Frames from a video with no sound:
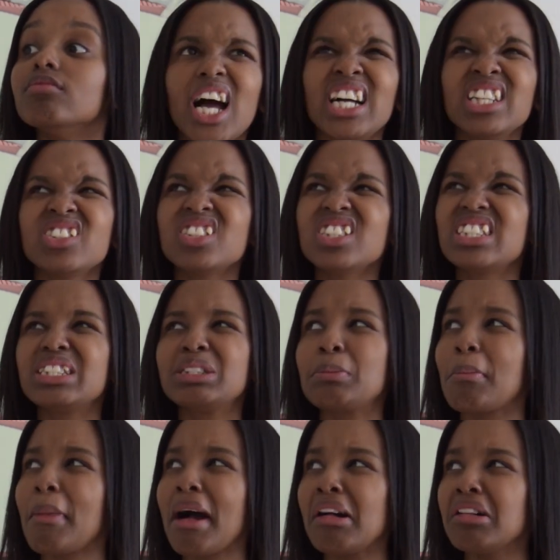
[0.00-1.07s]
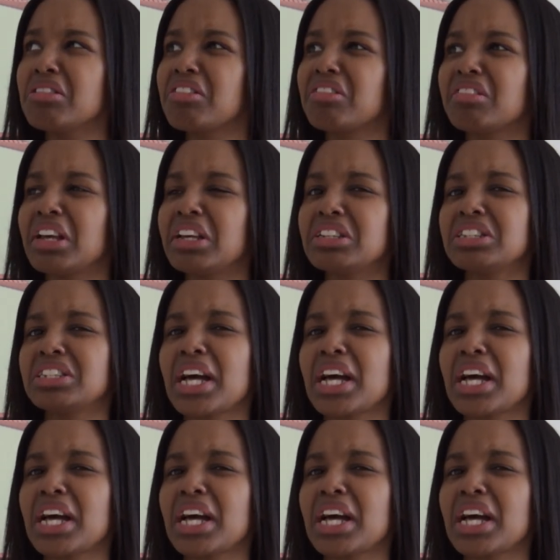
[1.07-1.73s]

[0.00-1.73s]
I just smell things